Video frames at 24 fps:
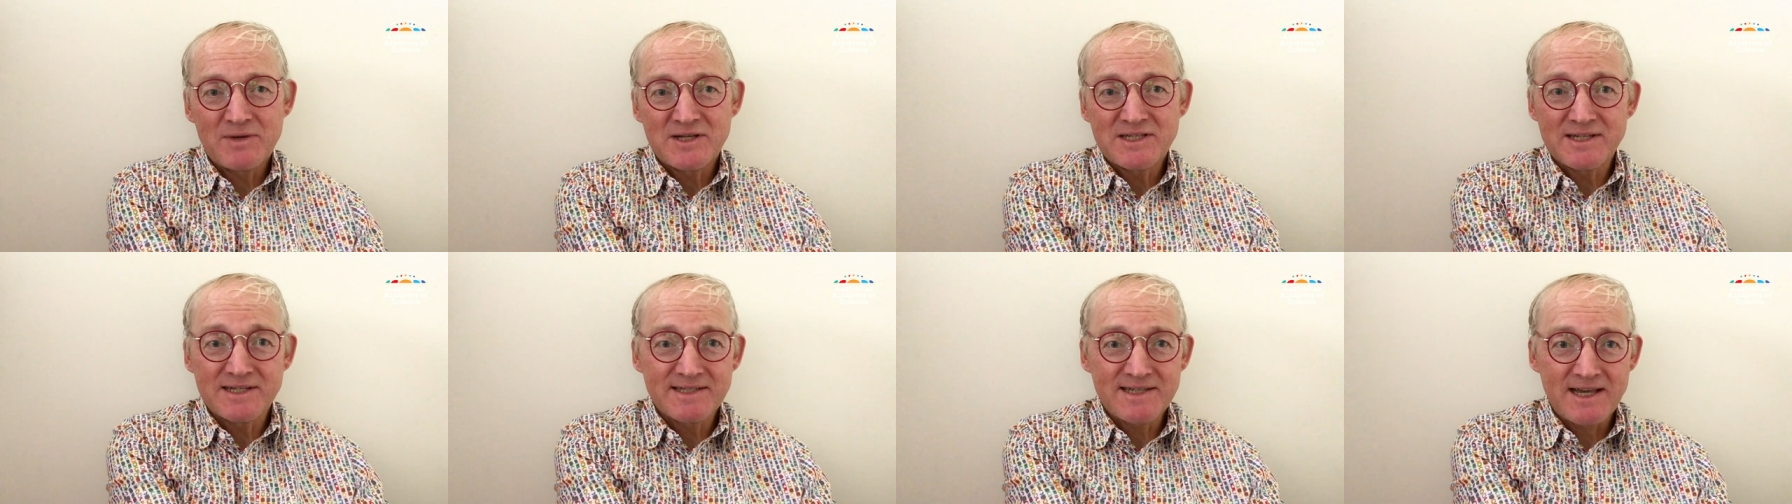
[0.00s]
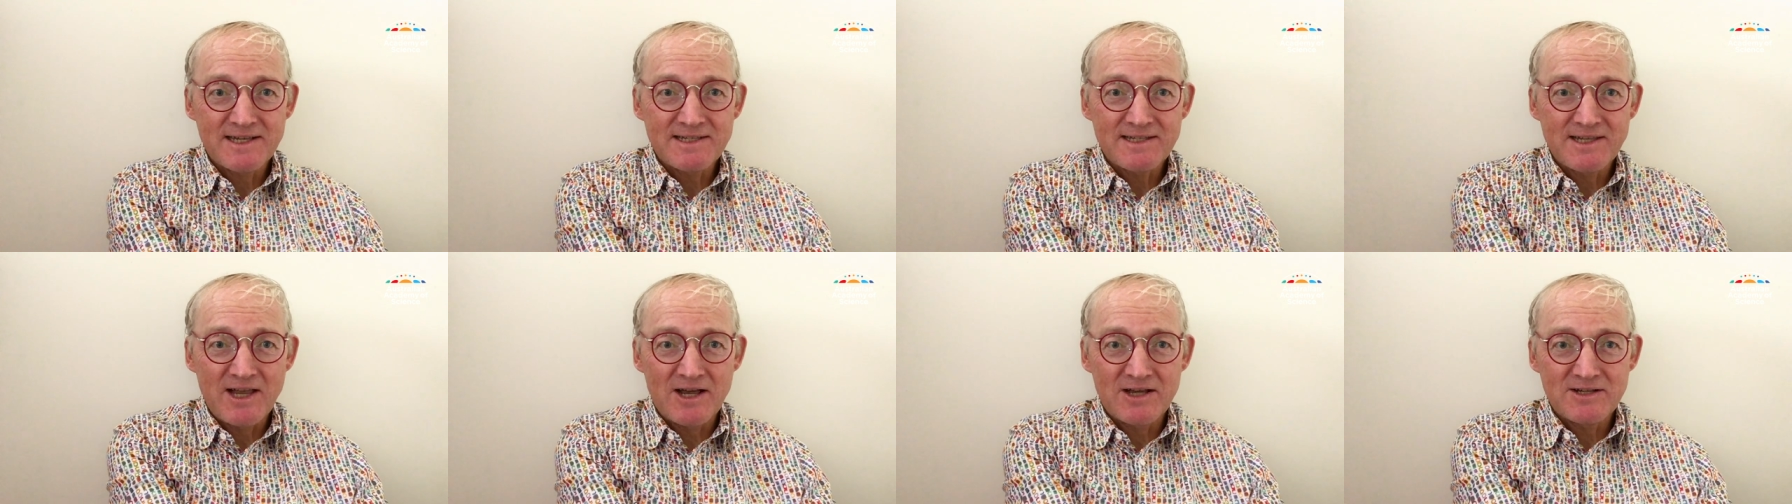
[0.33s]
a
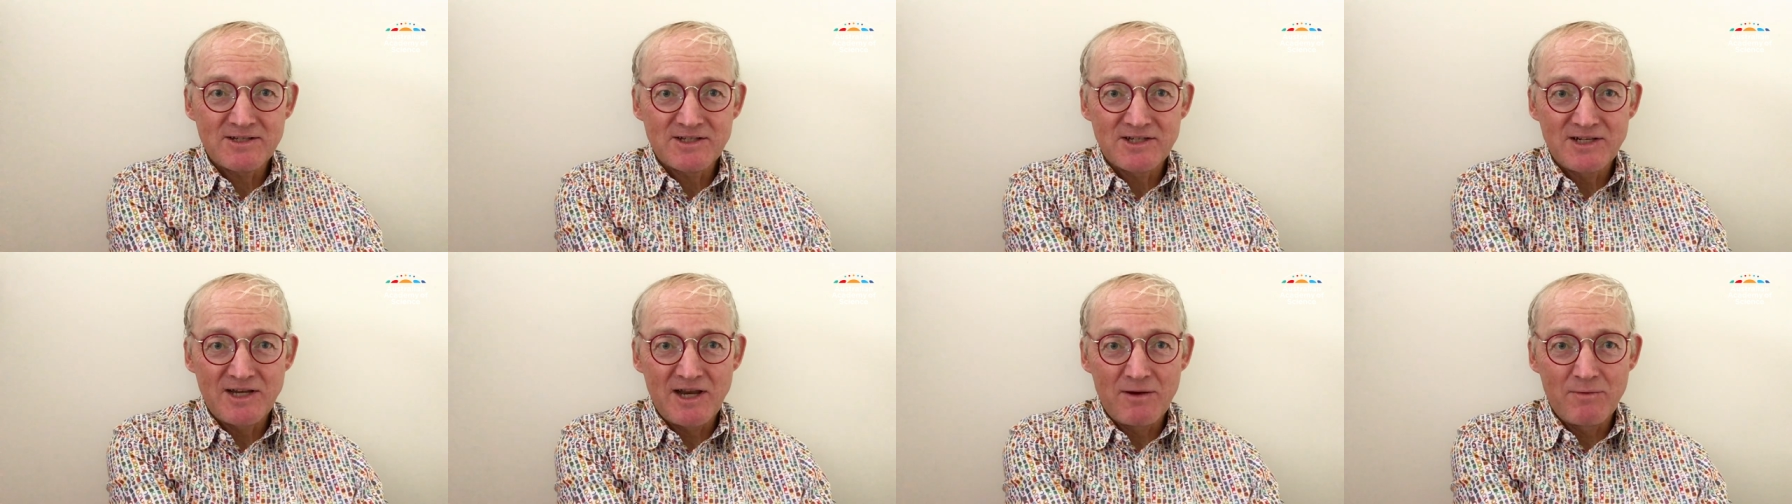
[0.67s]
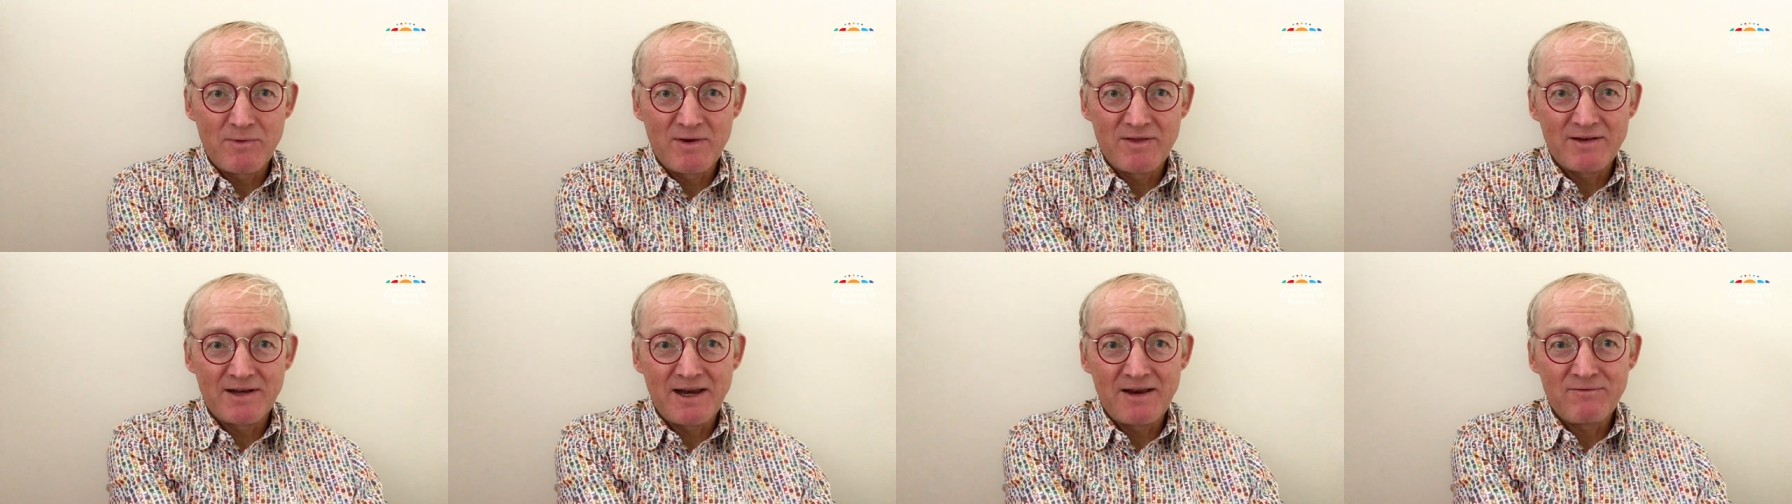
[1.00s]
success last year
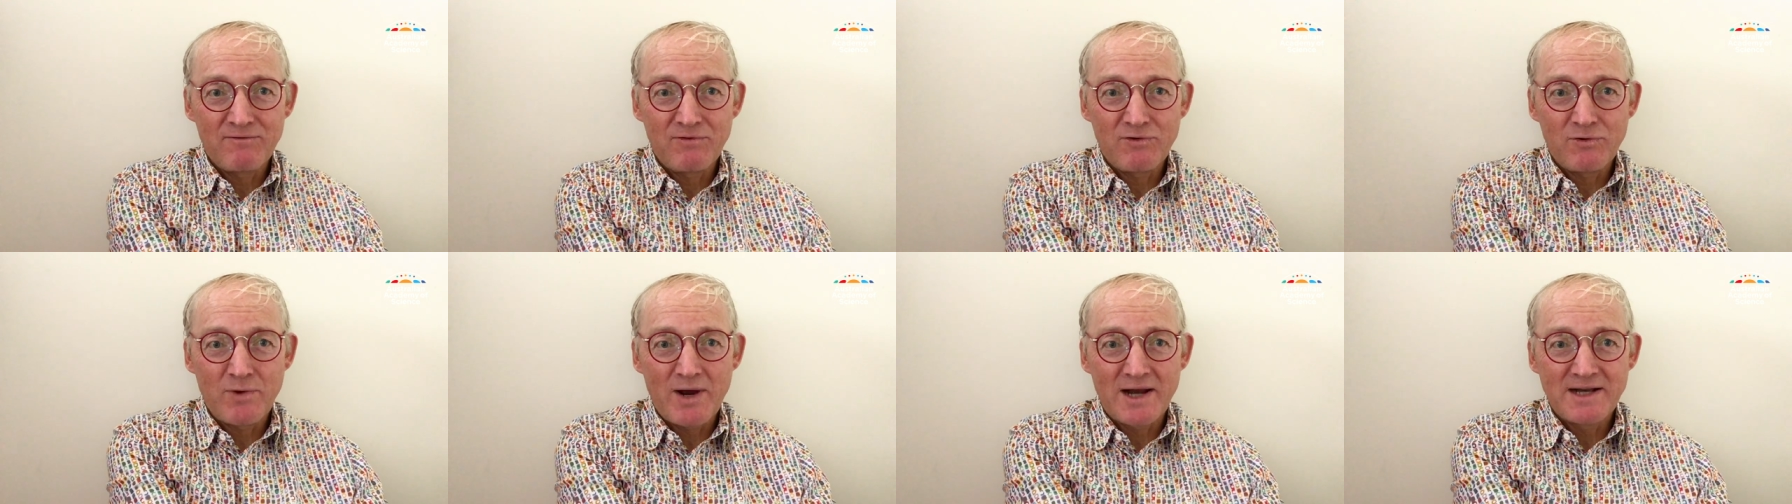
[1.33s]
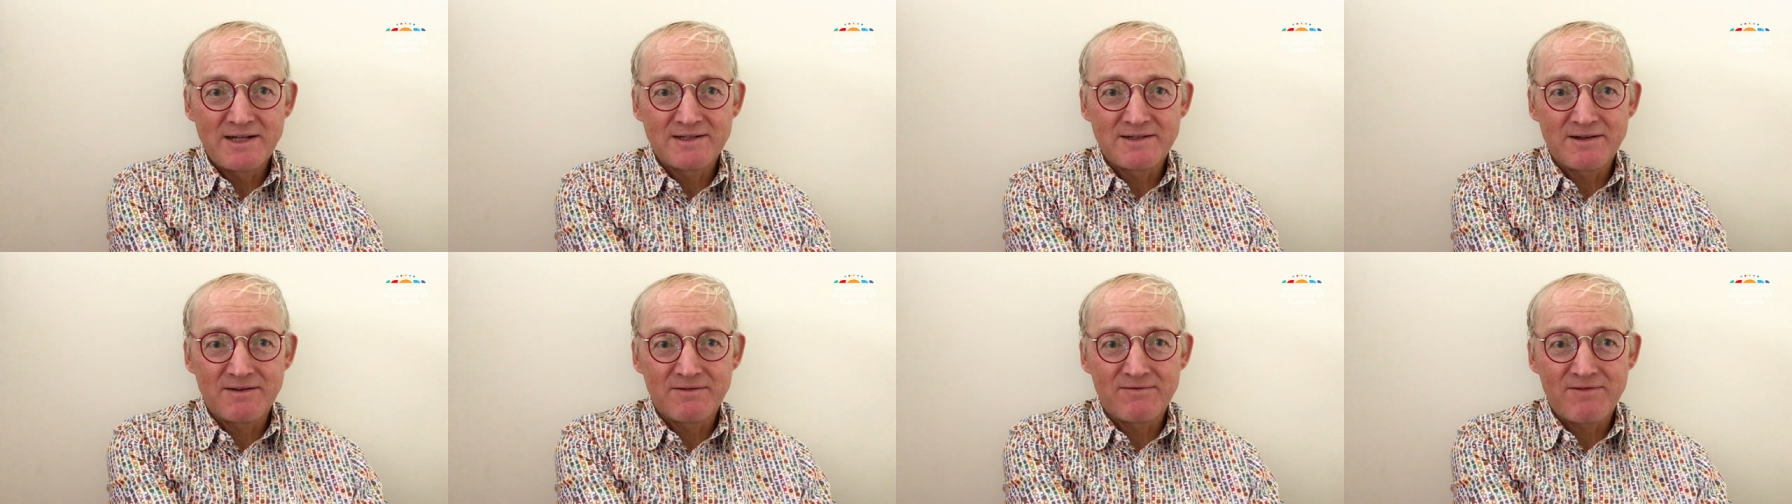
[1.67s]
with an
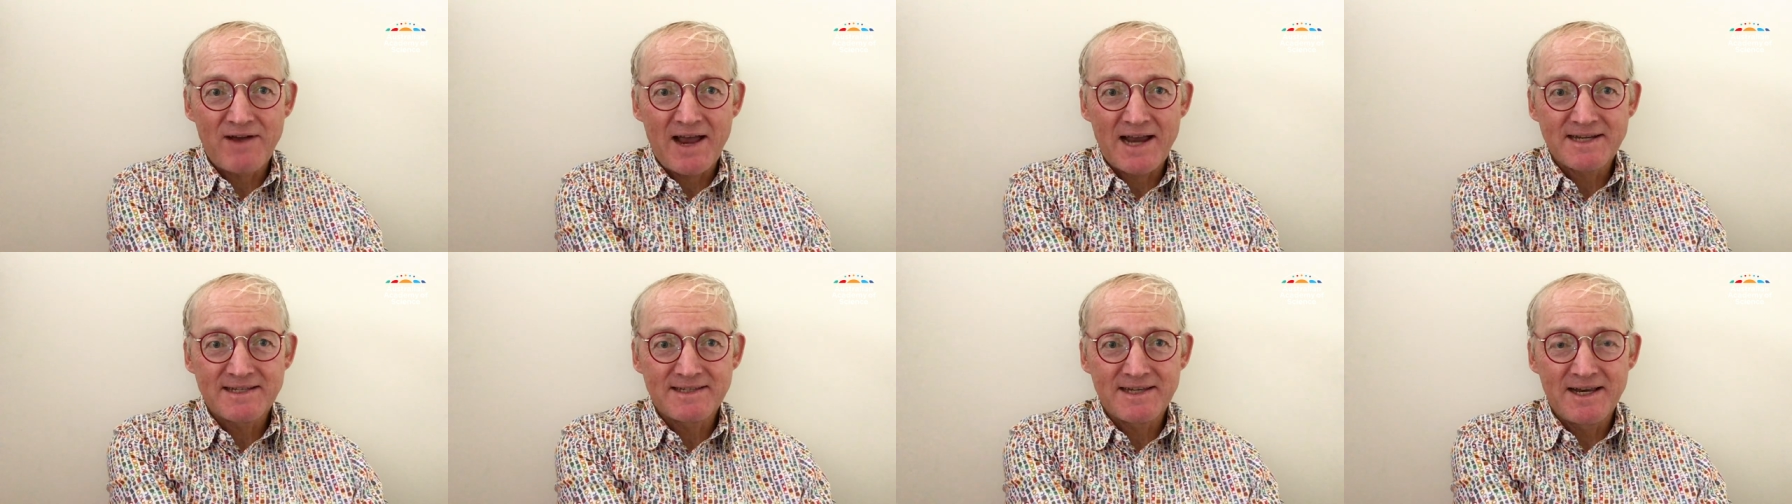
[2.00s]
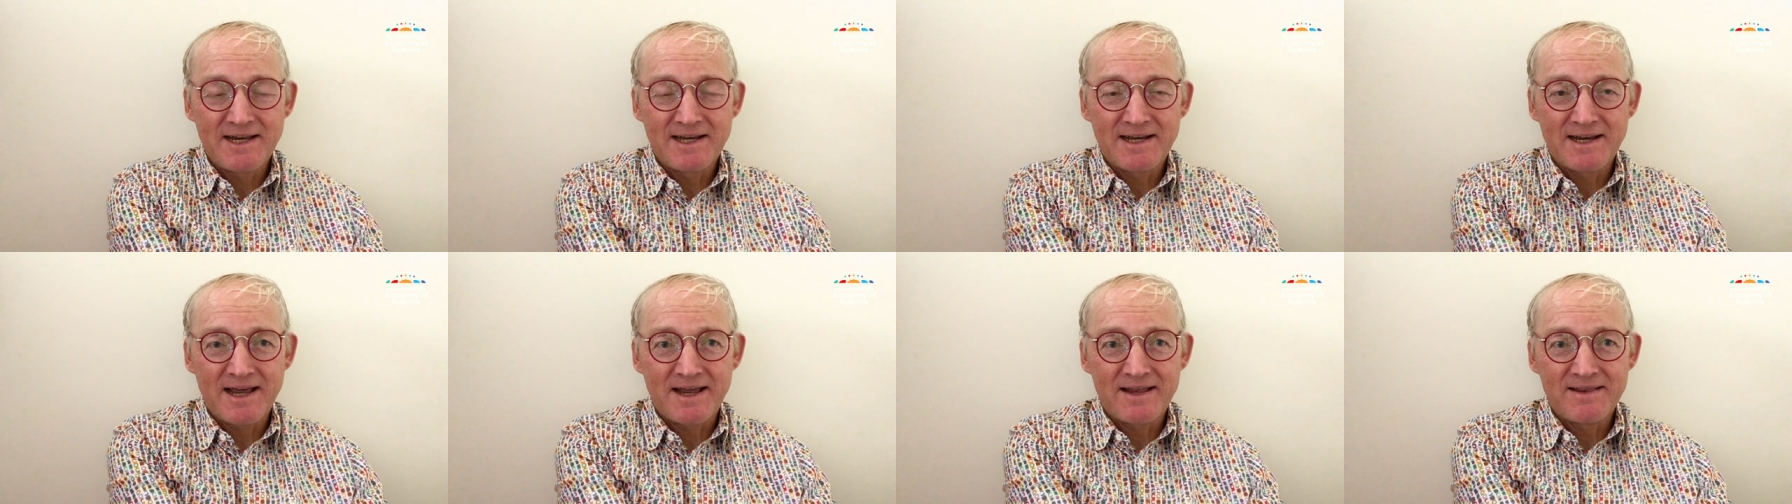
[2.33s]
influenza
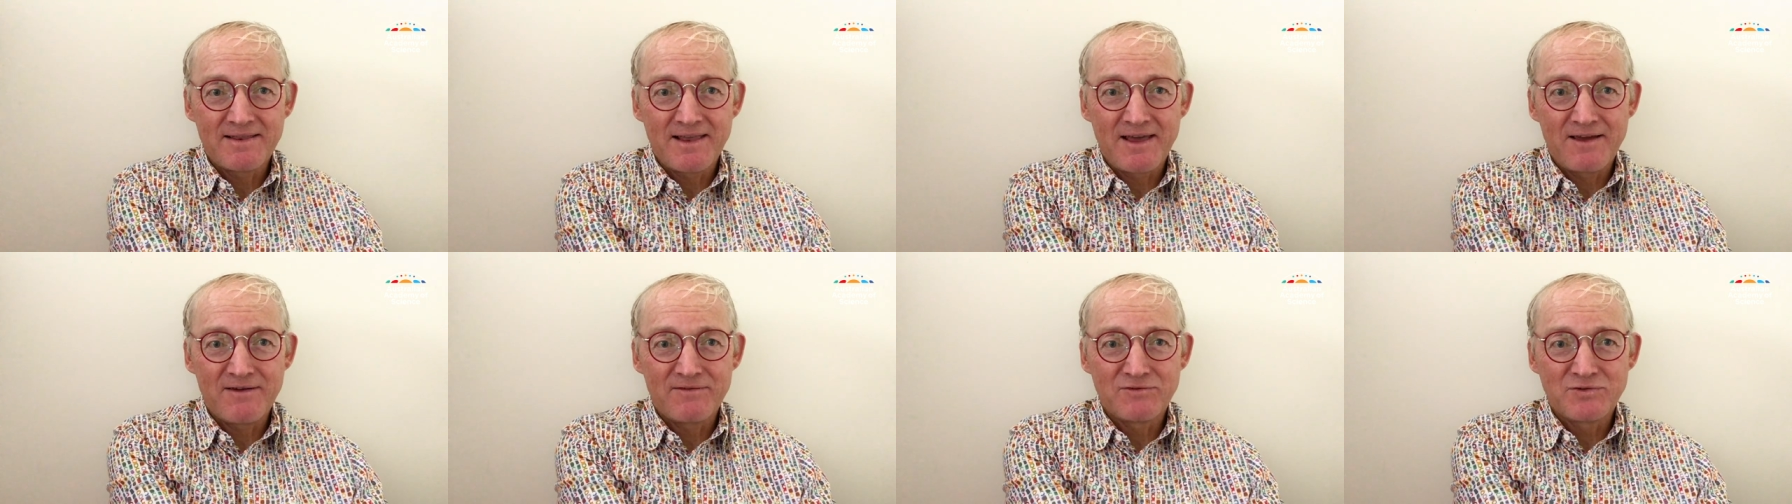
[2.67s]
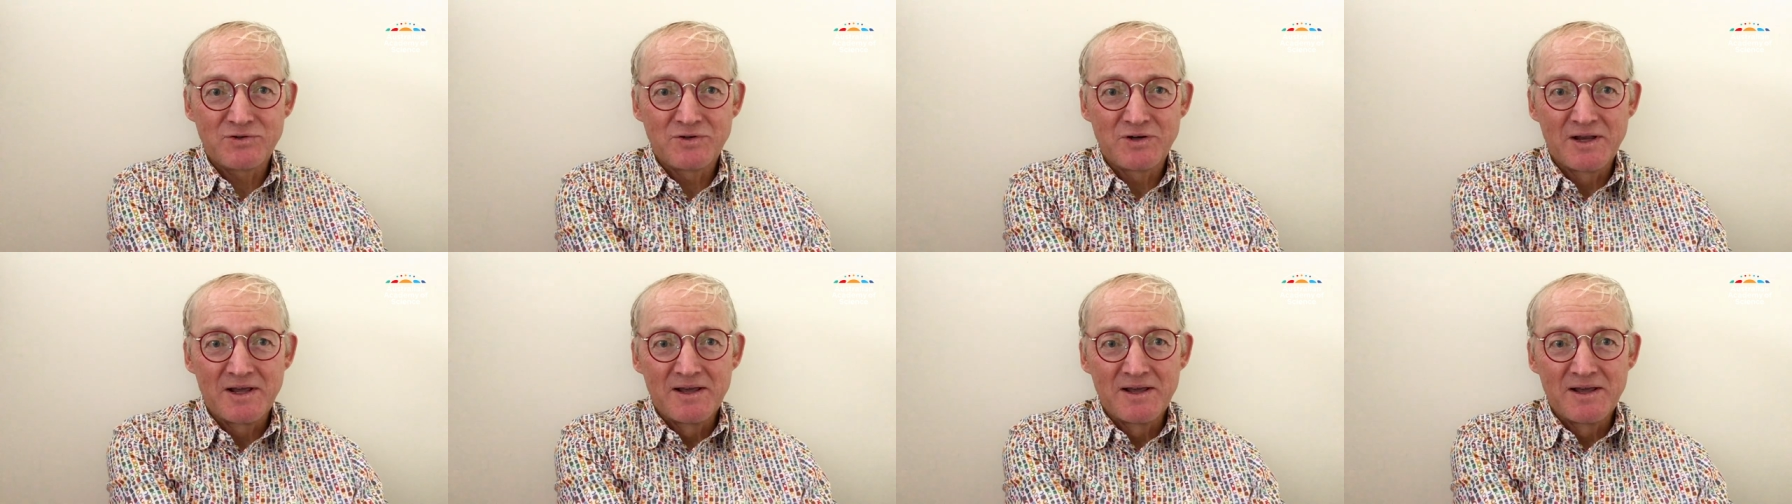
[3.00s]
vaccine, and they've